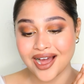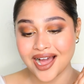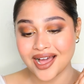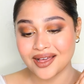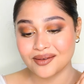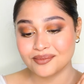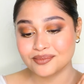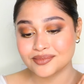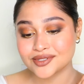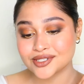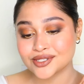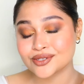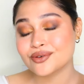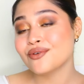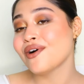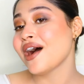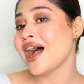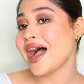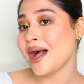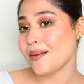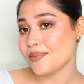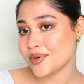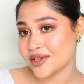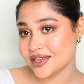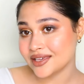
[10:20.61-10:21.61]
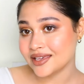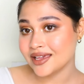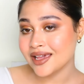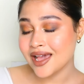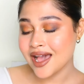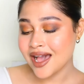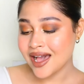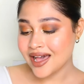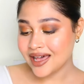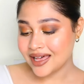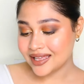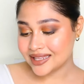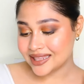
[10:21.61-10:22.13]
I'm so happy
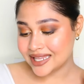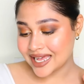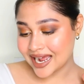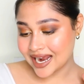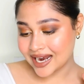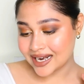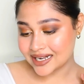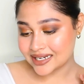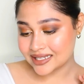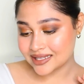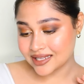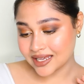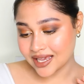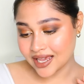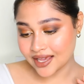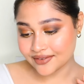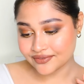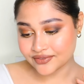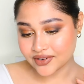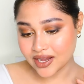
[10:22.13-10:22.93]
that they have